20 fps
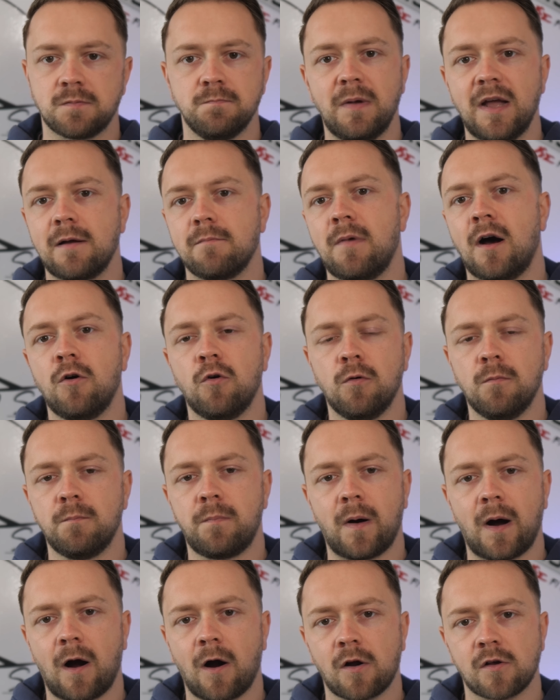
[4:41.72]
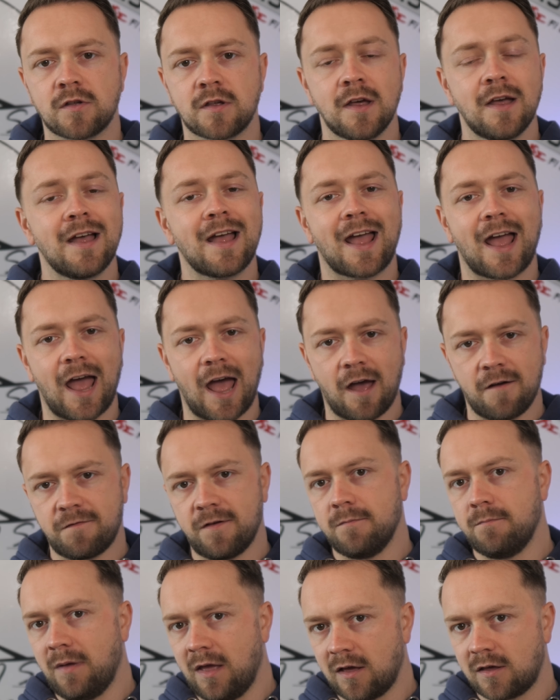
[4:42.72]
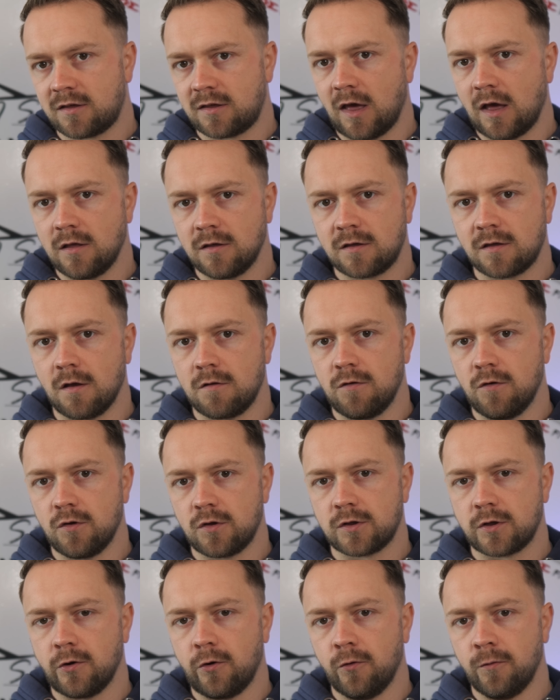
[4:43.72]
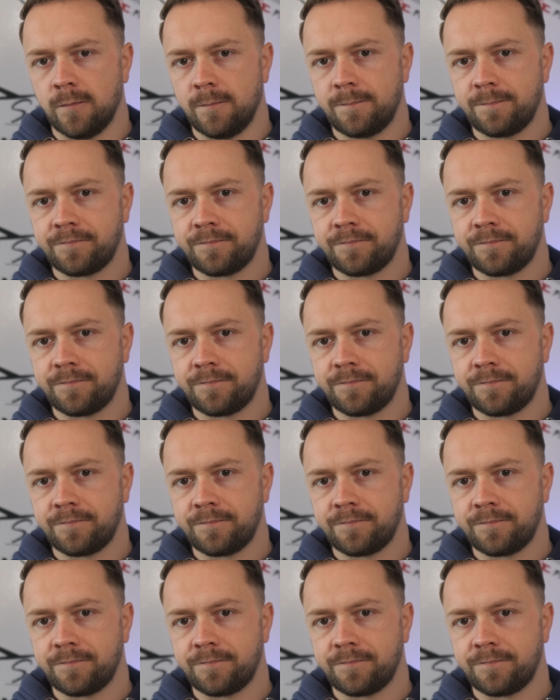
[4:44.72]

make my own parts if it makes sense to do so.